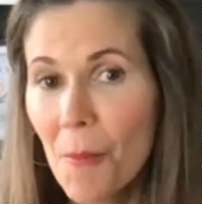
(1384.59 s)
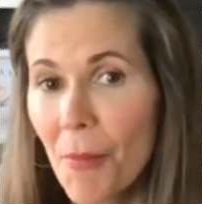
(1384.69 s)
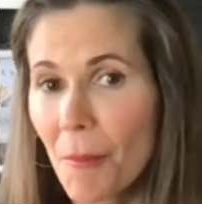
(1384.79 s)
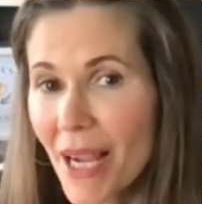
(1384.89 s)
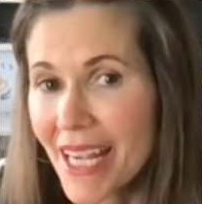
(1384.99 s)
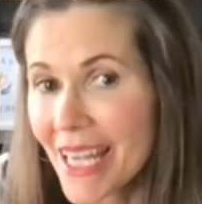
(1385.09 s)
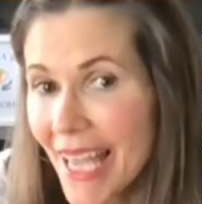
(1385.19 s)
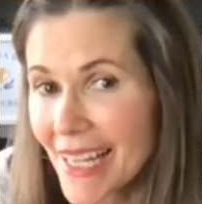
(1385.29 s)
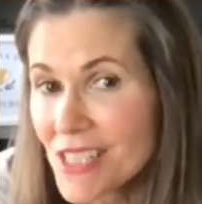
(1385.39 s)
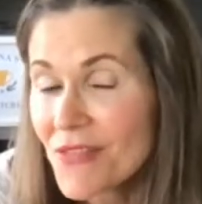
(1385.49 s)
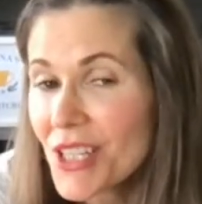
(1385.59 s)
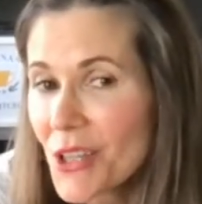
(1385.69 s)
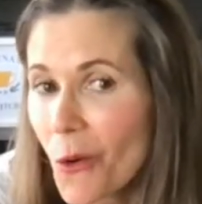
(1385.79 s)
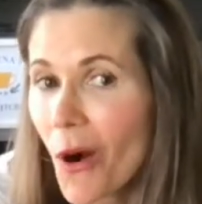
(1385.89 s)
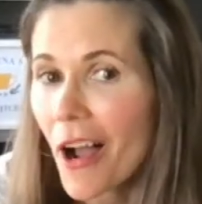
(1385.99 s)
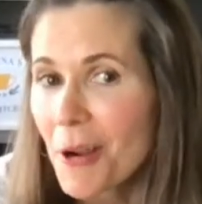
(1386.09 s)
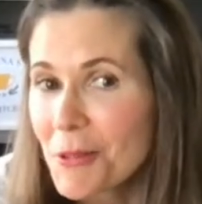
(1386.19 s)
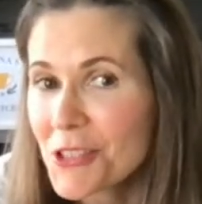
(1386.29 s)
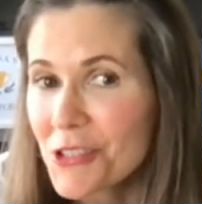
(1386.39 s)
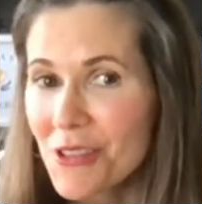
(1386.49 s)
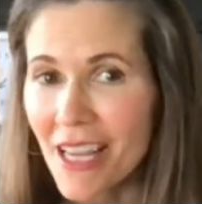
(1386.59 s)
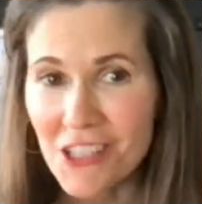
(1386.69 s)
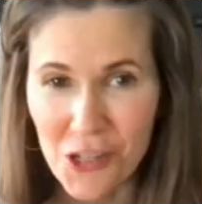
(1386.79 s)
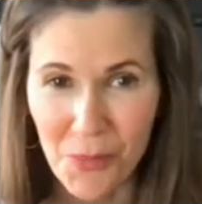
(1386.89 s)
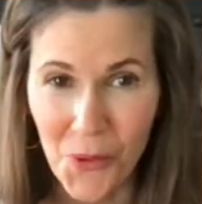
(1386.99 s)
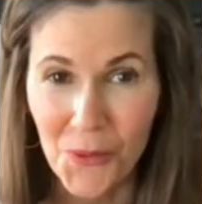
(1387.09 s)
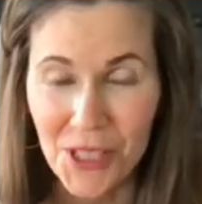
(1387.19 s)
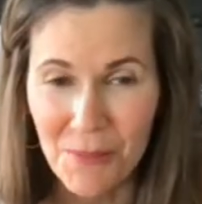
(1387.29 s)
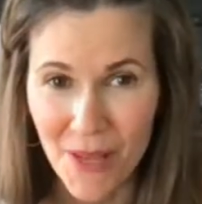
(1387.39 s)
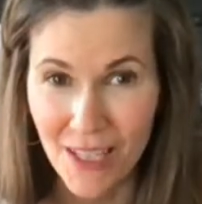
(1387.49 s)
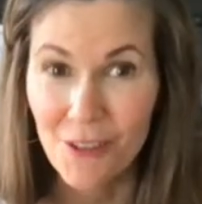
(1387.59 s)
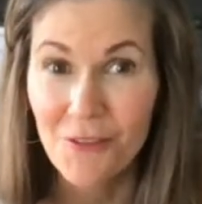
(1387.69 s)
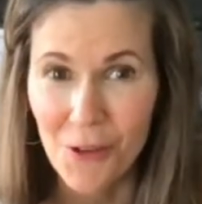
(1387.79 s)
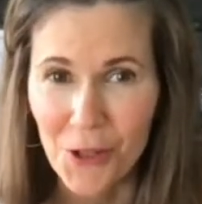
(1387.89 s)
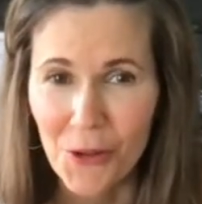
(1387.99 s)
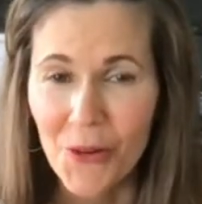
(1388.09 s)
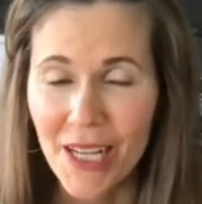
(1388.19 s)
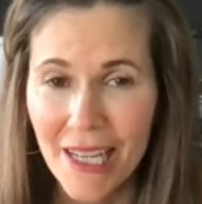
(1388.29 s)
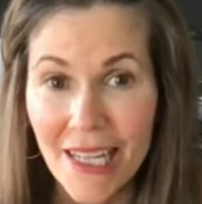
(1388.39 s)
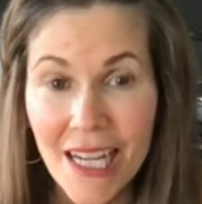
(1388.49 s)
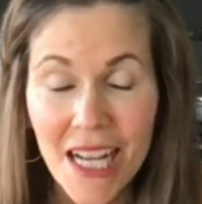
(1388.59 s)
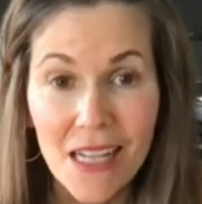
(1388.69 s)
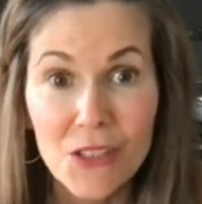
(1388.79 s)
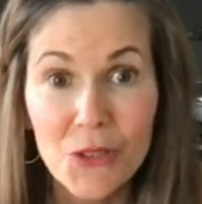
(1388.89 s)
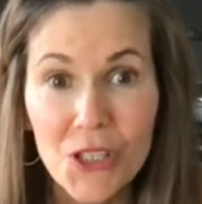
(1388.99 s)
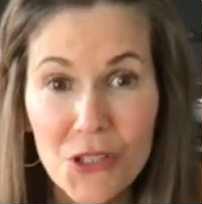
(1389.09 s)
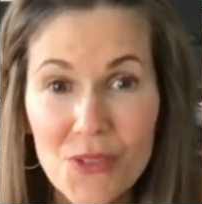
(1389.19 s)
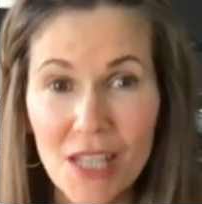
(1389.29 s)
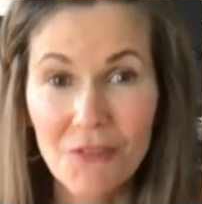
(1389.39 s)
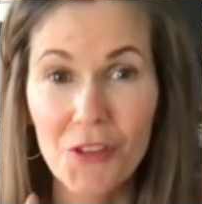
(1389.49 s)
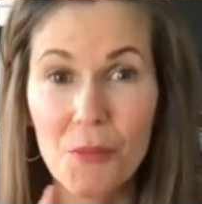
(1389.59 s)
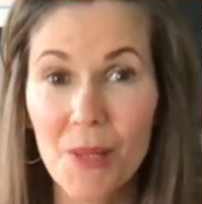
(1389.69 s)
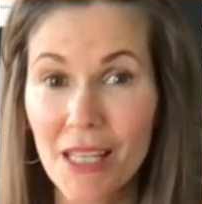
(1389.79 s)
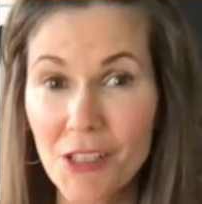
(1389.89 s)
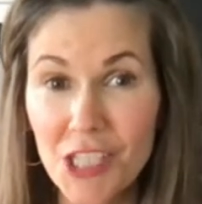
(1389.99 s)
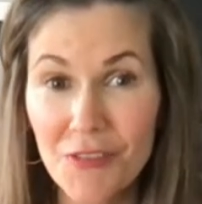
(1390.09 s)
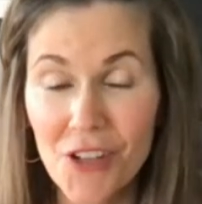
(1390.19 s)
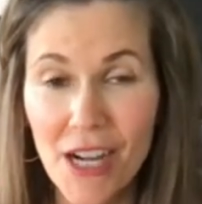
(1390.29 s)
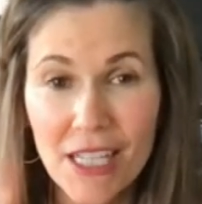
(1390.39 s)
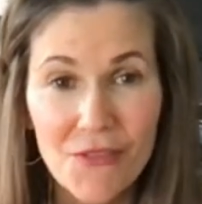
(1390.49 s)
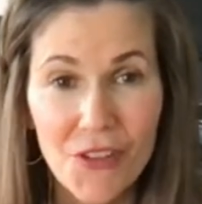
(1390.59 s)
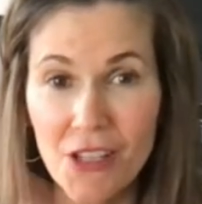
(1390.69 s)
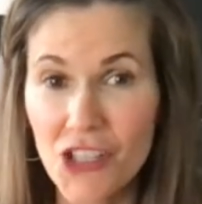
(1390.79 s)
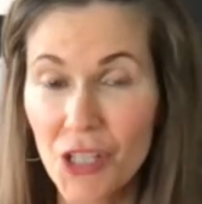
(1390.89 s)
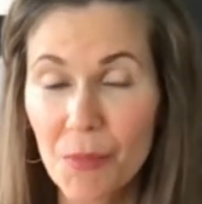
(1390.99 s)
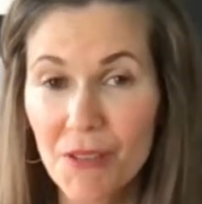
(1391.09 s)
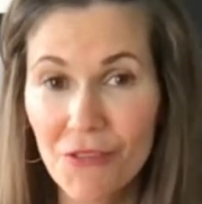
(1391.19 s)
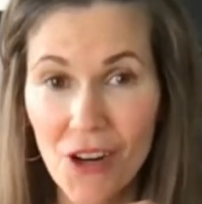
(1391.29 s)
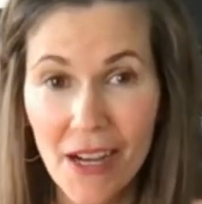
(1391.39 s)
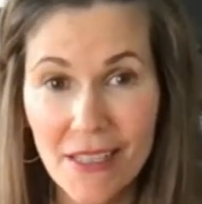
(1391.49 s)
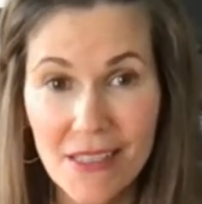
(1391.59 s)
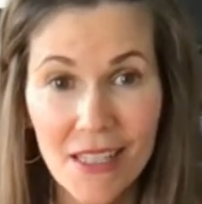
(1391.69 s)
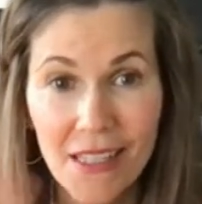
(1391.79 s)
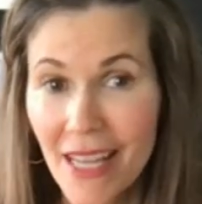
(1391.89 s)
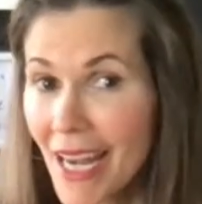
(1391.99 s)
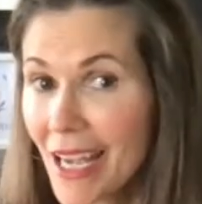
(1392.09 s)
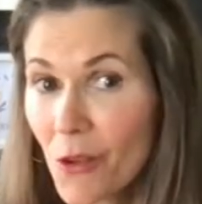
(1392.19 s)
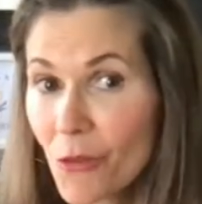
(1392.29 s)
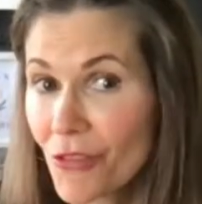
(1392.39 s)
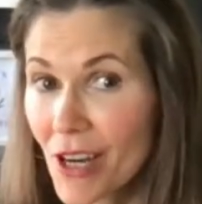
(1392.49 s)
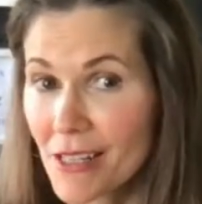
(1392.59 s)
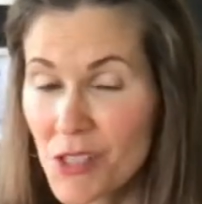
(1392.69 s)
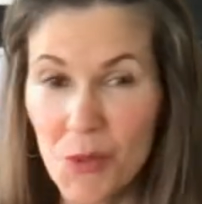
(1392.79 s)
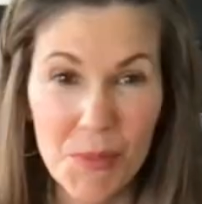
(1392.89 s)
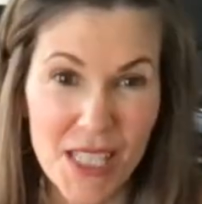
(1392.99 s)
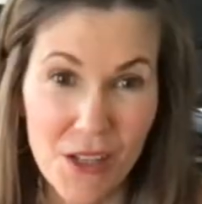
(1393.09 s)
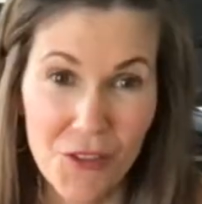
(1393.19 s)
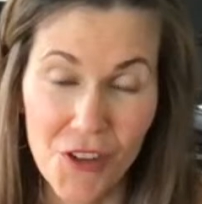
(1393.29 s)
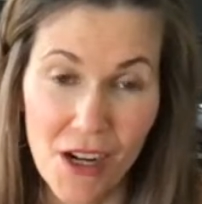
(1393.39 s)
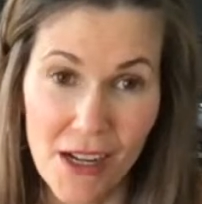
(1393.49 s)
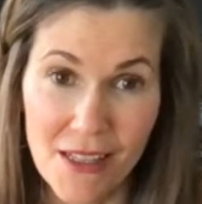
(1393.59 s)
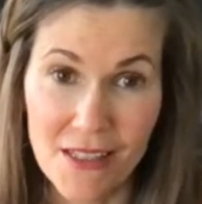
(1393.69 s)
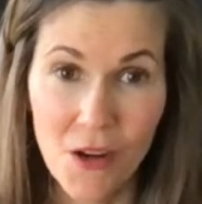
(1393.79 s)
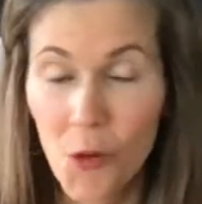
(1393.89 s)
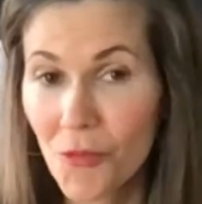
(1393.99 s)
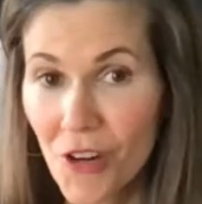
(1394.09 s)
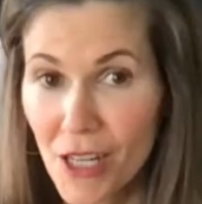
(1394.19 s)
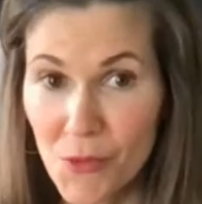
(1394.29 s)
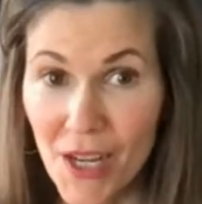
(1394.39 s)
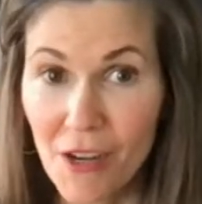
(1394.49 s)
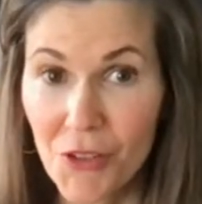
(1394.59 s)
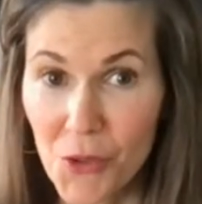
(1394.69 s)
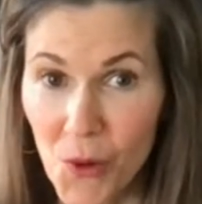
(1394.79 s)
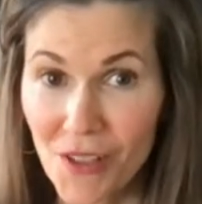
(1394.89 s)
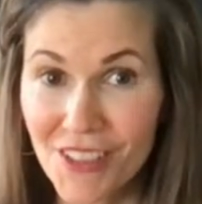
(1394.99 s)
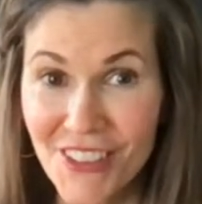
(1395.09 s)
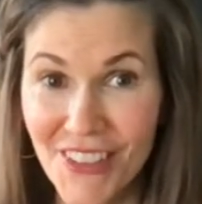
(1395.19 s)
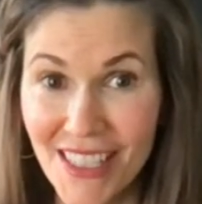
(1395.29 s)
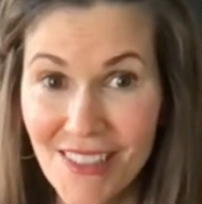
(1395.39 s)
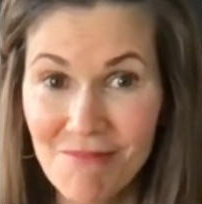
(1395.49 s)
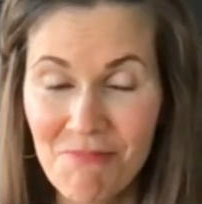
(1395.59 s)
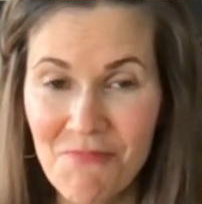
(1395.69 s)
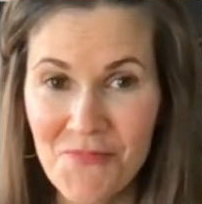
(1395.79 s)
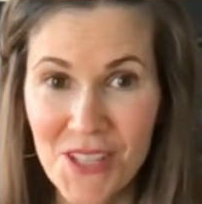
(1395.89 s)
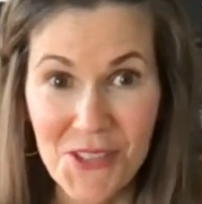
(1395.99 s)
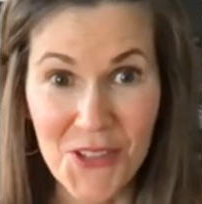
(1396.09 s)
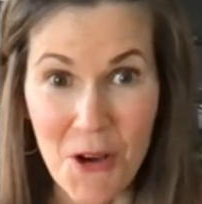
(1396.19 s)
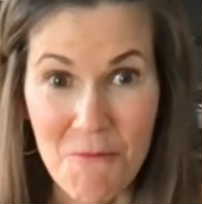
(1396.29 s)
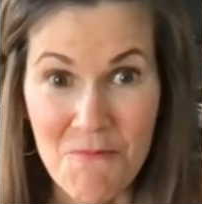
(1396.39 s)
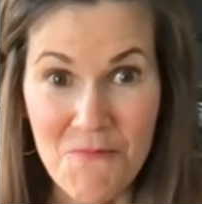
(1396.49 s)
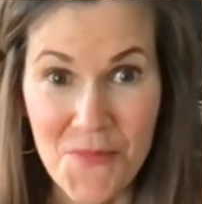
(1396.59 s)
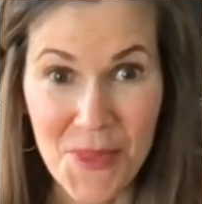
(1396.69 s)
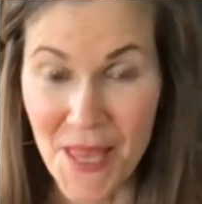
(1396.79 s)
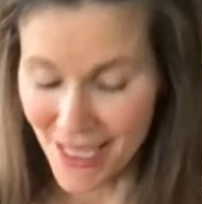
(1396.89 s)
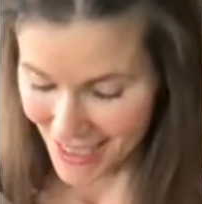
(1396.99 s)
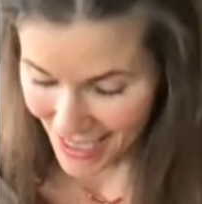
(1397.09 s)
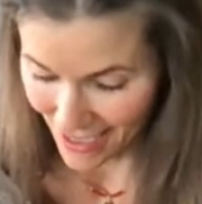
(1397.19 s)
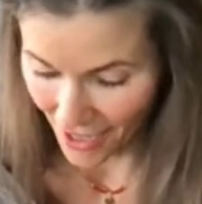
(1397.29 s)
But my next video, I will do that chipotle mayo for you, okay? And you can use that for the polenta fries, for the chickpea fries, any old fries, sweet potato fries, home fries, whatever you want, okay? So that's it.